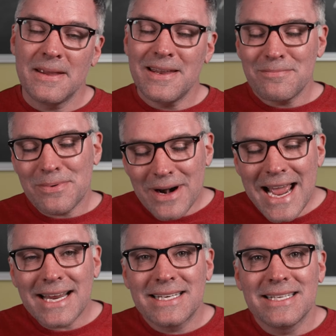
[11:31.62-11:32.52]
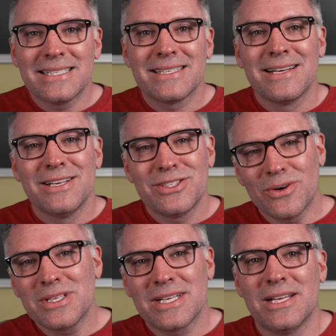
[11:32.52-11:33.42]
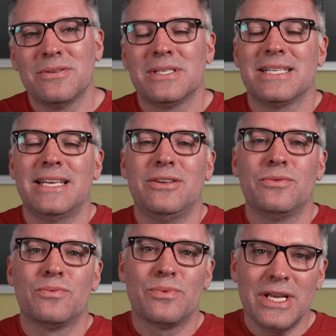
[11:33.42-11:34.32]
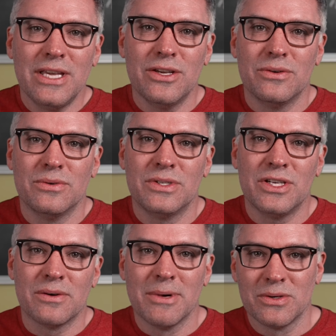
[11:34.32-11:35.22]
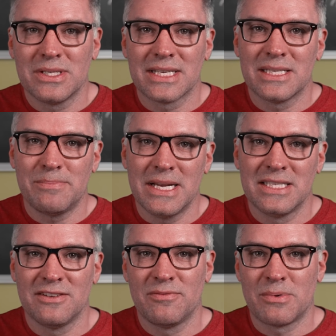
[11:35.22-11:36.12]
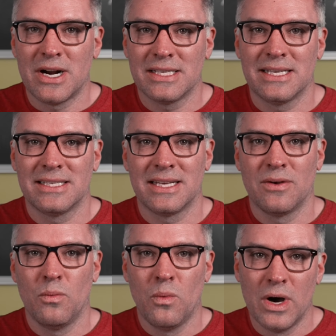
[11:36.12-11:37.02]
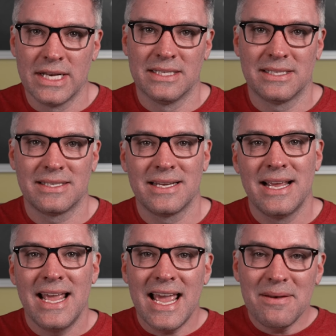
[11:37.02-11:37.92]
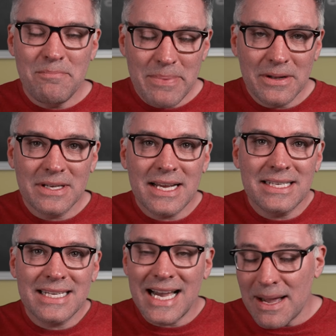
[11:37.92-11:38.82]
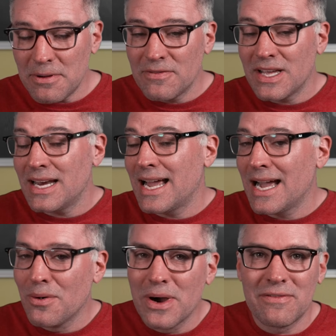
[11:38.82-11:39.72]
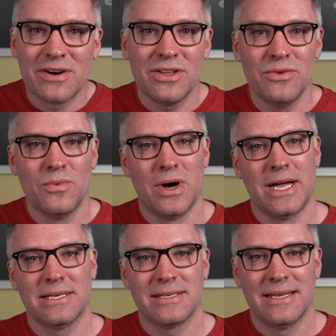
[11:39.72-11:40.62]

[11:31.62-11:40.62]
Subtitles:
In practice, source clones let you reuse your most expensive processing once and build on top of it however you want.